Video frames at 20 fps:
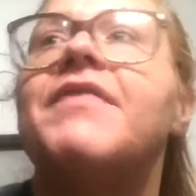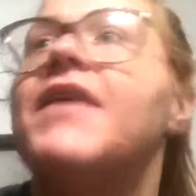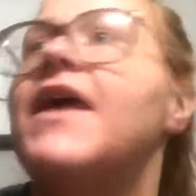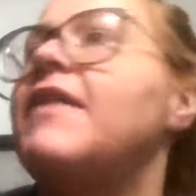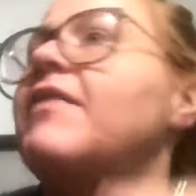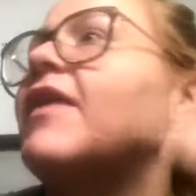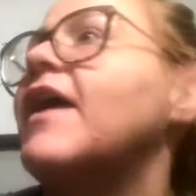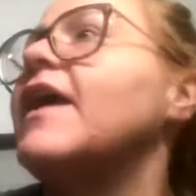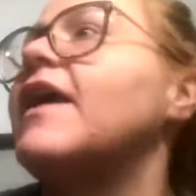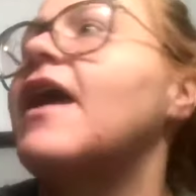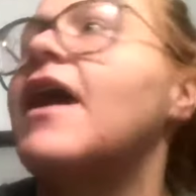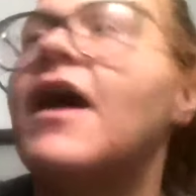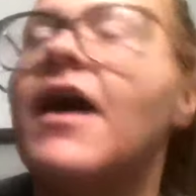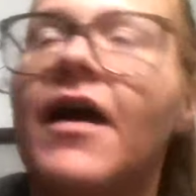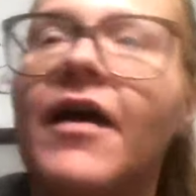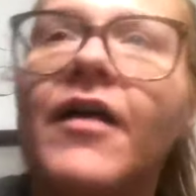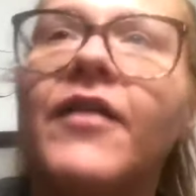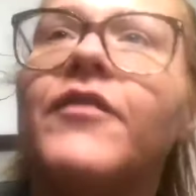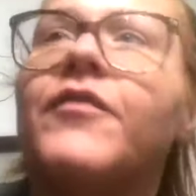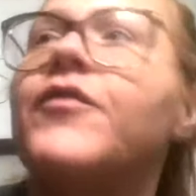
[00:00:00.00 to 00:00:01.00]
then like
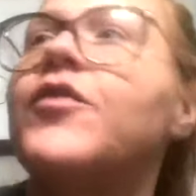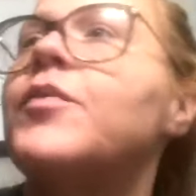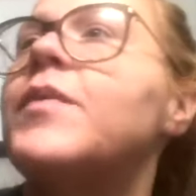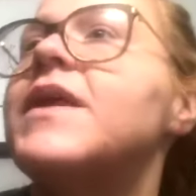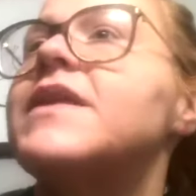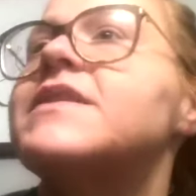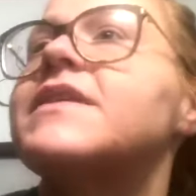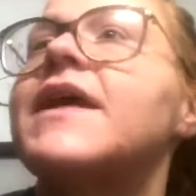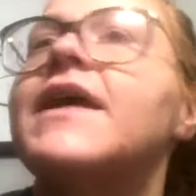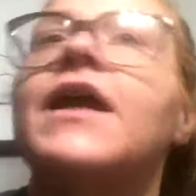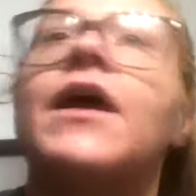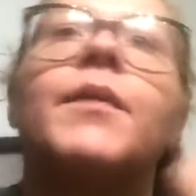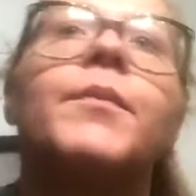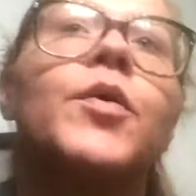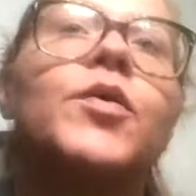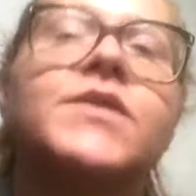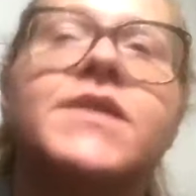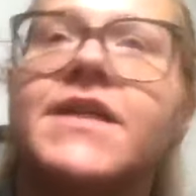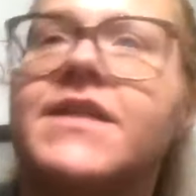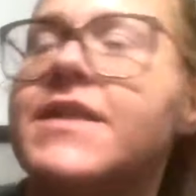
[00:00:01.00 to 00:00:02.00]
a few minutes later I'm
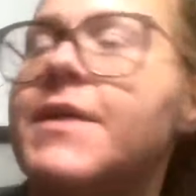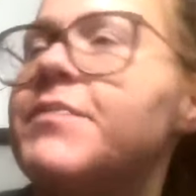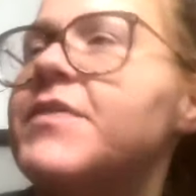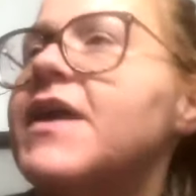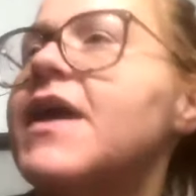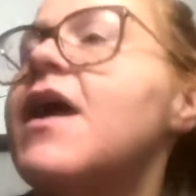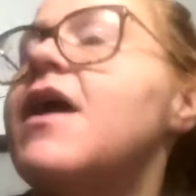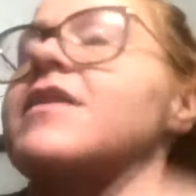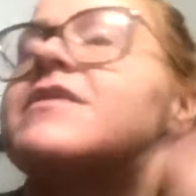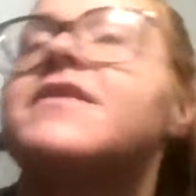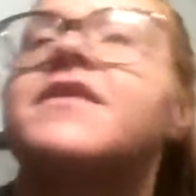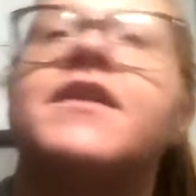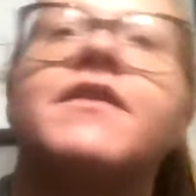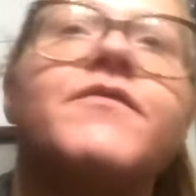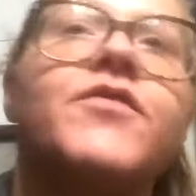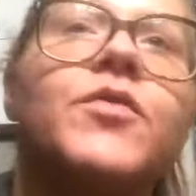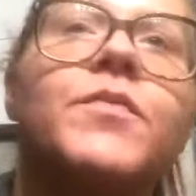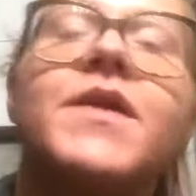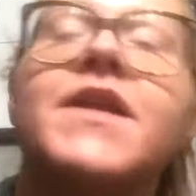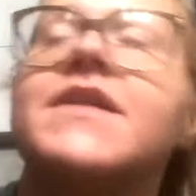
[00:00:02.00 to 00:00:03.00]
posting something else and then a
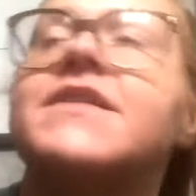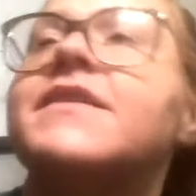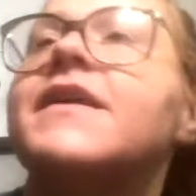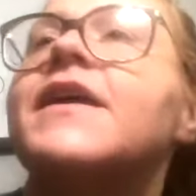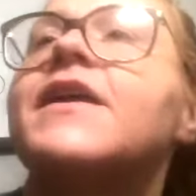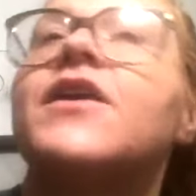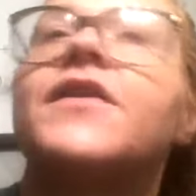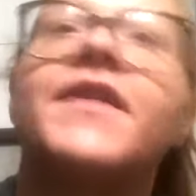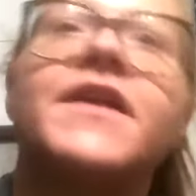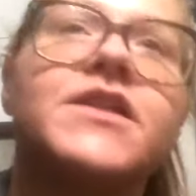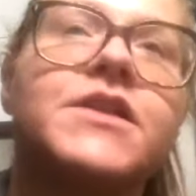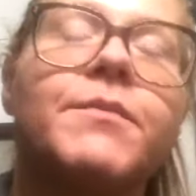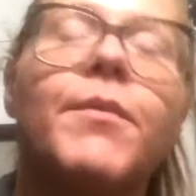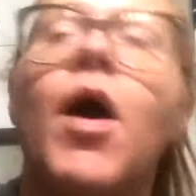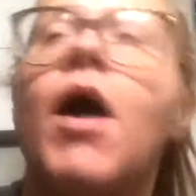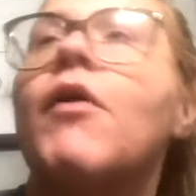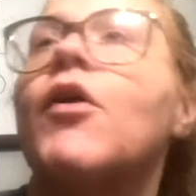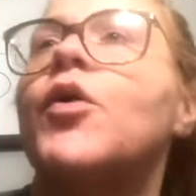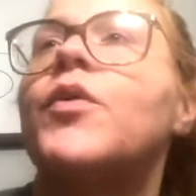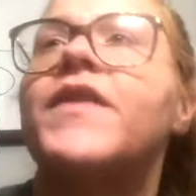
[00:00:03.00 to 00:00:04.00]
few minutes later and then
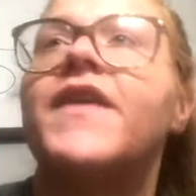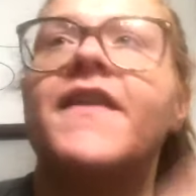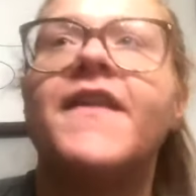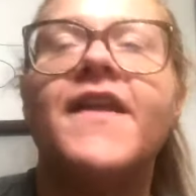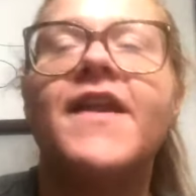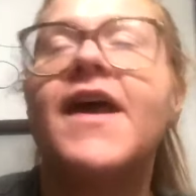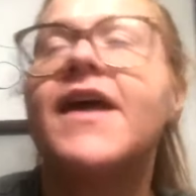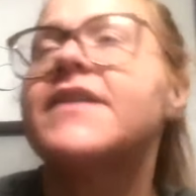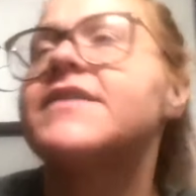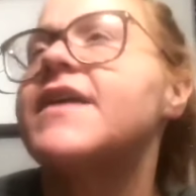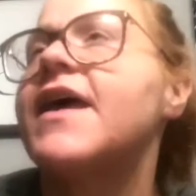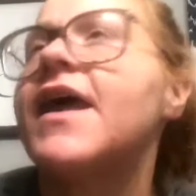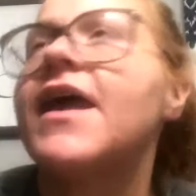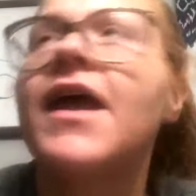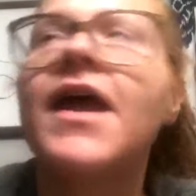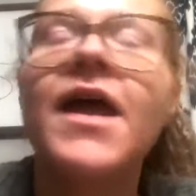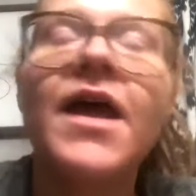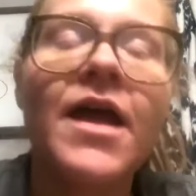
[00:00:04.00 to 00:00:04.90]
tomorrow and then the next day